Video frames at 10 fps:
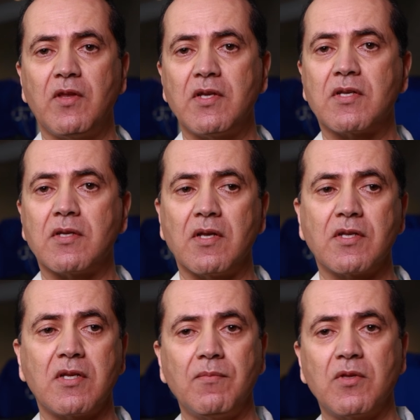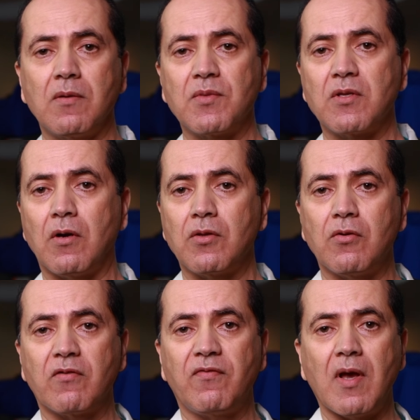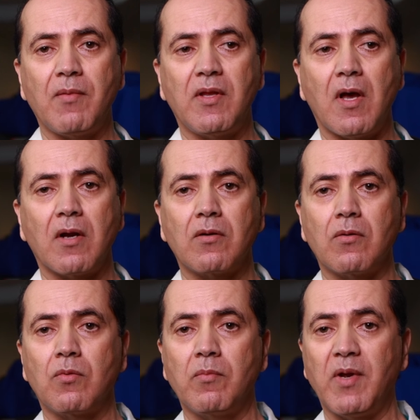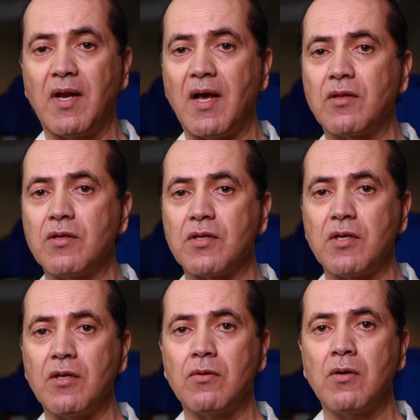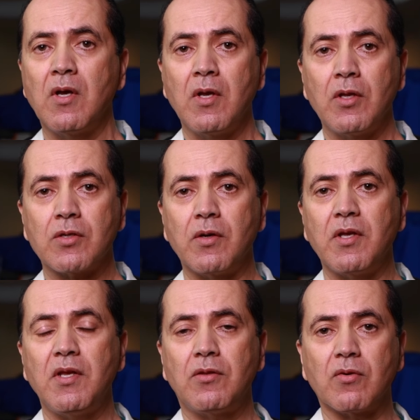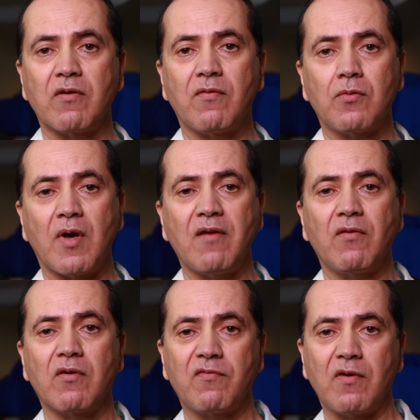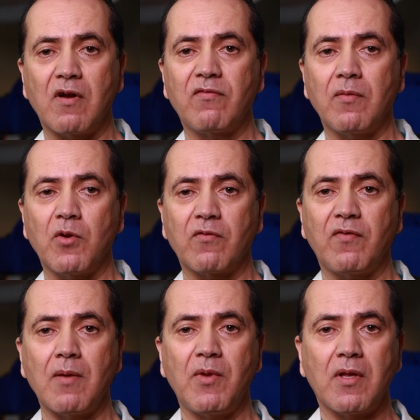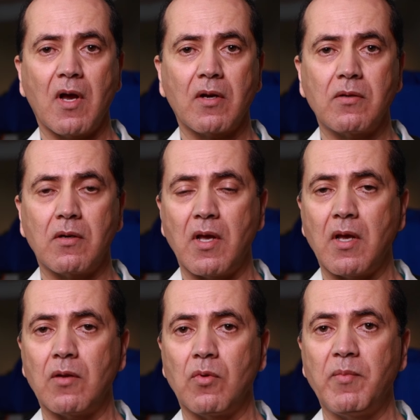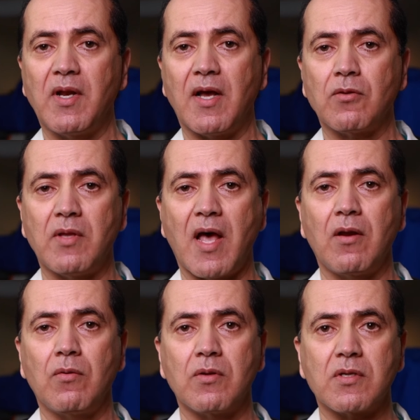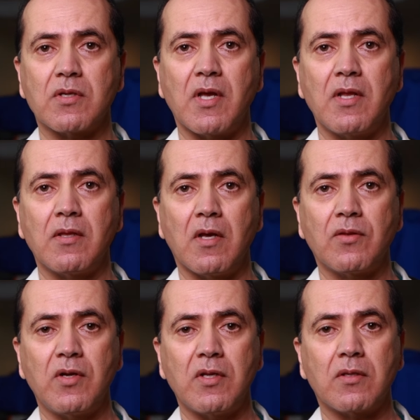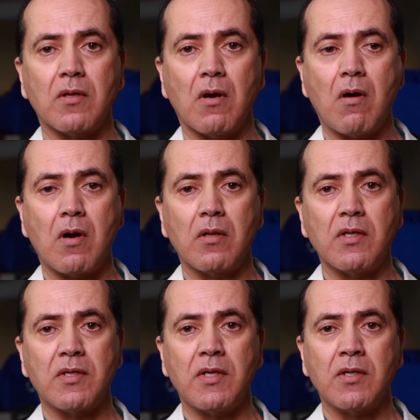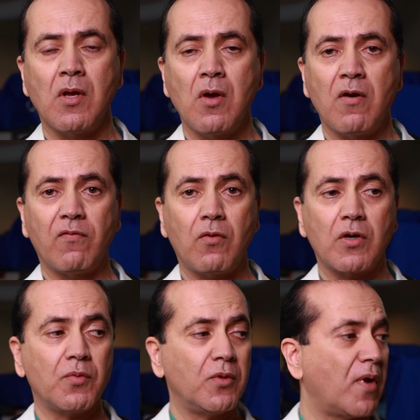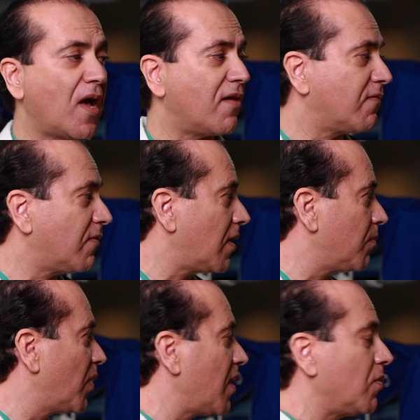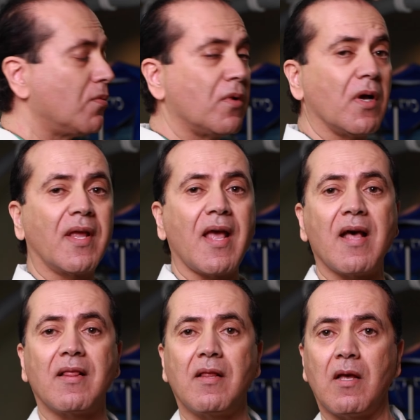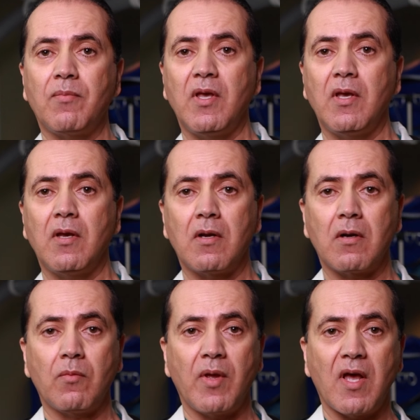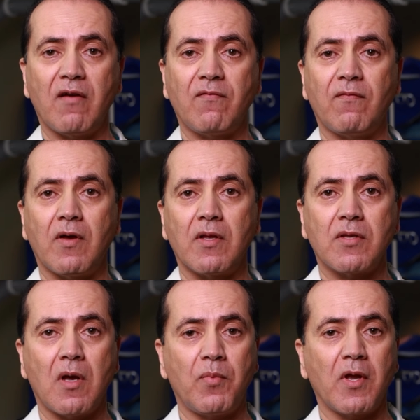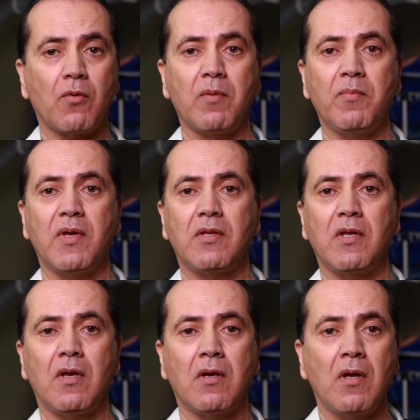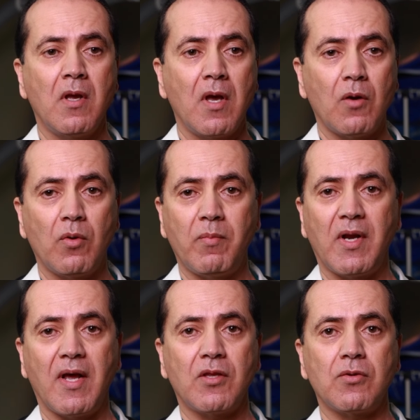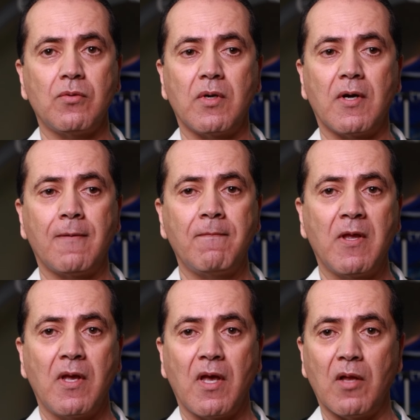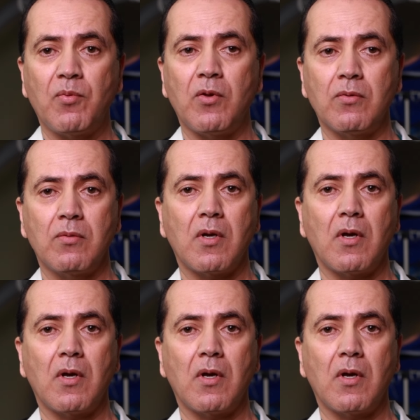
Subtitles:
these symptoms, talk to your family doctor. We'll be glad to see you. So you need to have a referral from your family doctor, and we'll be glad to diagnose and treat heart disease. Of course, we do have a brand new cath lab here. We have top equipment here, and we'll be glad to help you